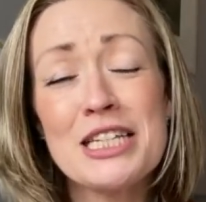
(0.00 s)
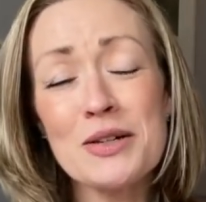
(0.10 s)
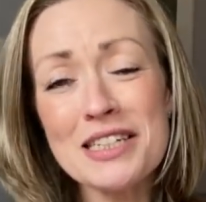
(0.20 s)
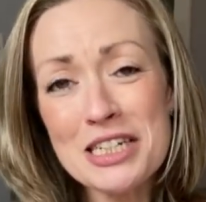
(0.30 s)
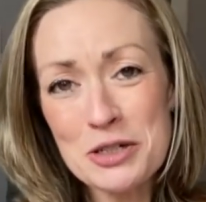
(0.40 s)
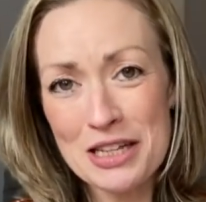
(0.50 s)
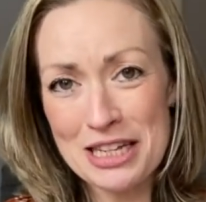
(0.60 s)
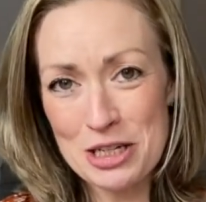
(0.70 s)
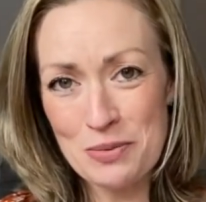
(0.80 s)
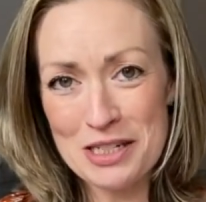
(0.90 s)
So I did try
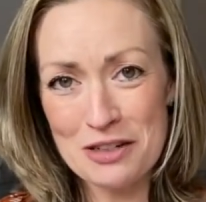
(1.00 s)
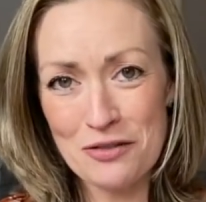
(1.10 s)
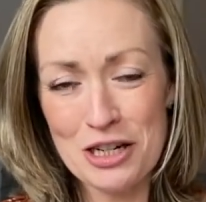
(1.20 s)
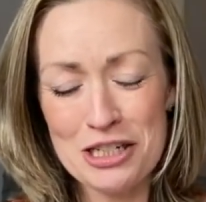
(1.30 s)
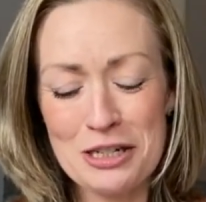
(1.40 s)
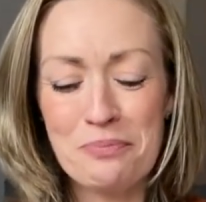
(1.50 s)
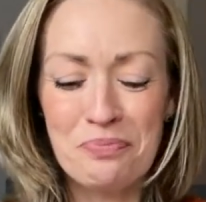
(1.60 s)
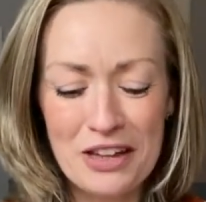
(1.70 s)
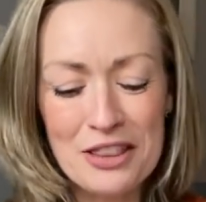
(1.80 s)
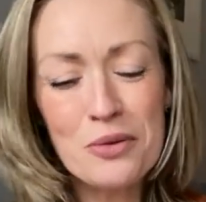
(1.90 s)
the intermediate version.
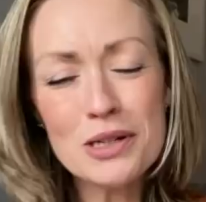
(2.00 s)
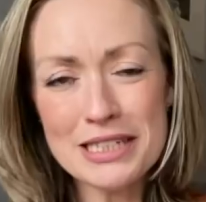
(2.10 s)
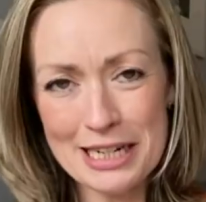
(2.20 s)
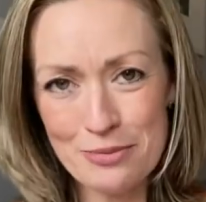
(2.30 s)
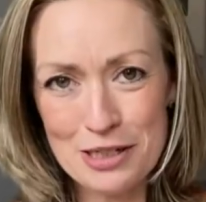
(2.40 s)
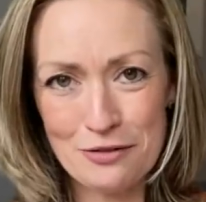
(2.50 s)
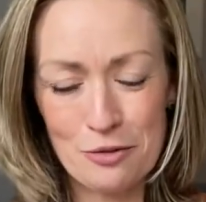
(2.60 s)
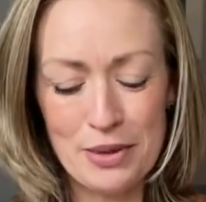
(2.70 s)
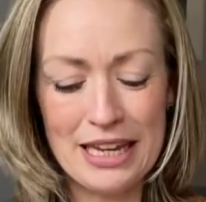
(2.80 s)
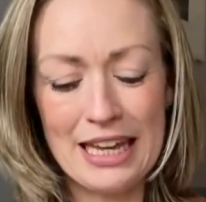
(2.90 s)
And there was a little bit of
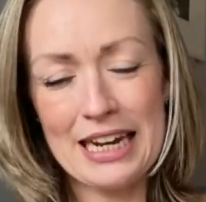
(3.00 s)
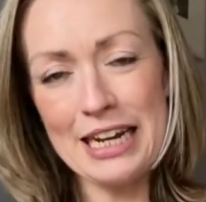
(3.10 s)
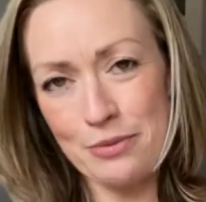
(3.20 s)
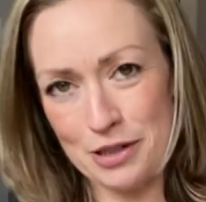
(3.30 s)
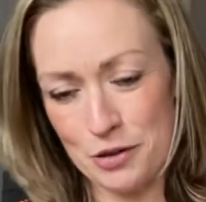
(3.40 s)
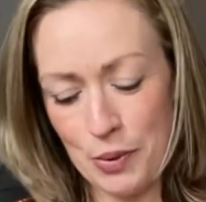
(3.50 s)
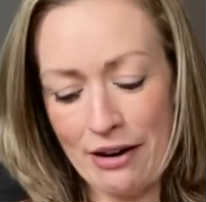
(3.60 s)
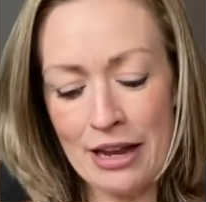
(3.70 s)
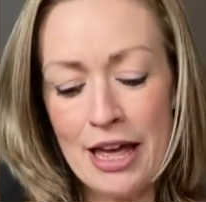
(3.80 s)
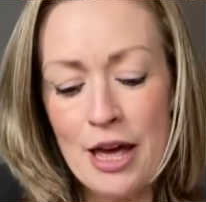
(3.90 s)
unpicking, a little bit of
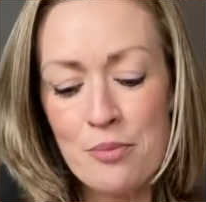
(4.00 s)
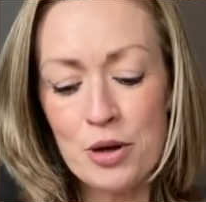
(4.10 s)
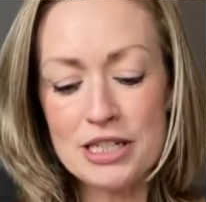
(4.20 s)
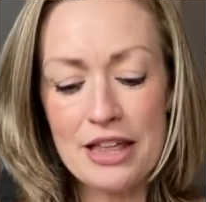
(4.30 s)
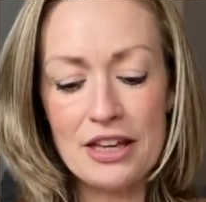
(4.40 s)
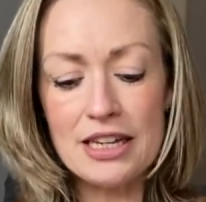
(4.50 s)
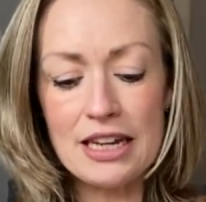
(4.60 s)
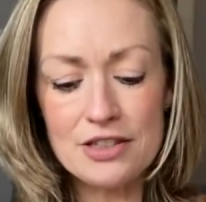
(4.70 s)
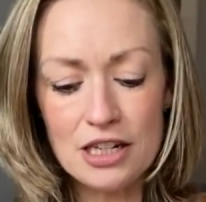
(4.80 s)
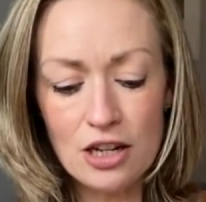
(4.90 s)
swearing, but I think it
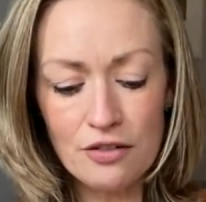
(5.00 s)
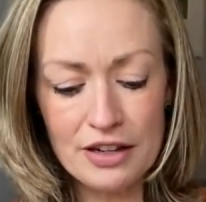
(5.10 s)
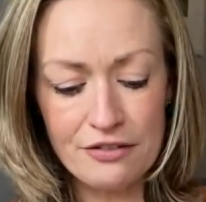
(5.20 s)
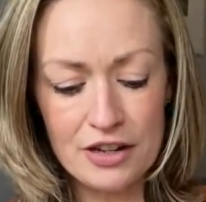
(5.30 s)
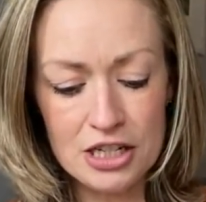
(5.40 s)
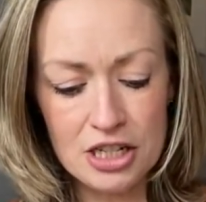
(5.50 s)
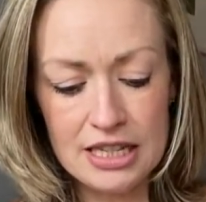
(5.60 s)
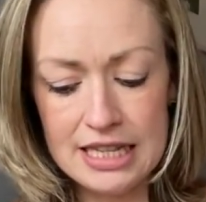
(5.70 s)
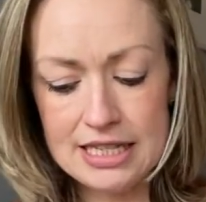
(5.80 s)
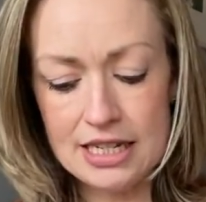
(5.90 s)
gives a lovely finish
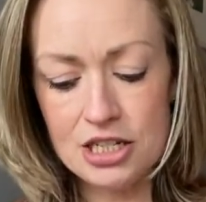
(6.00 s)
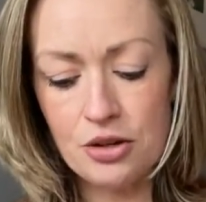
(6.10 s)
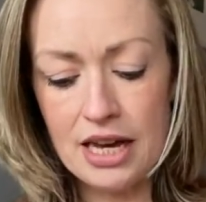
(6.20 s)
on the inside.